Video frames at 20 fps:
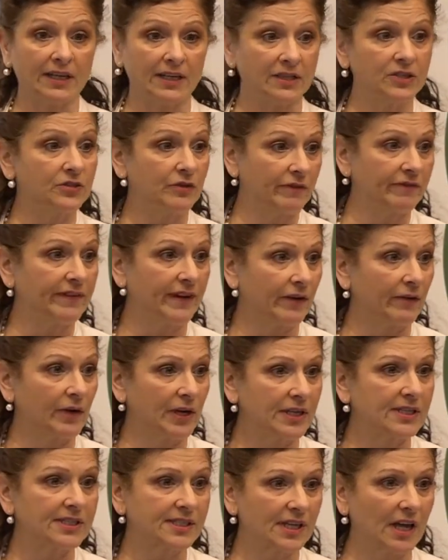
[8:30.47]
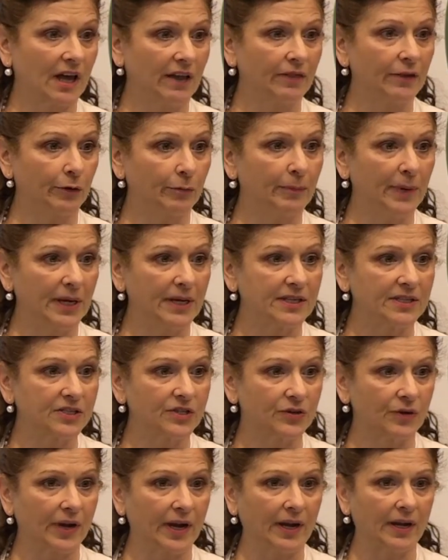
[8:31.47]
the interference on their
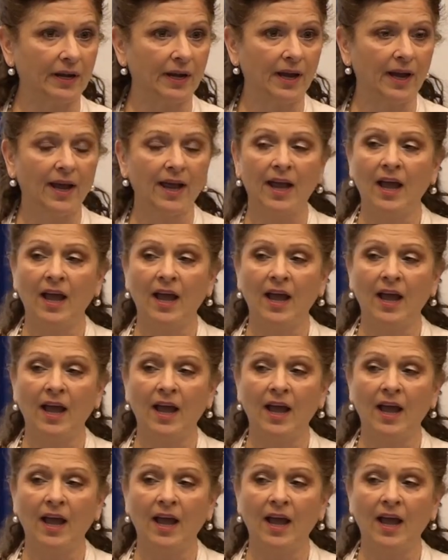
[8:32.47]
ministry.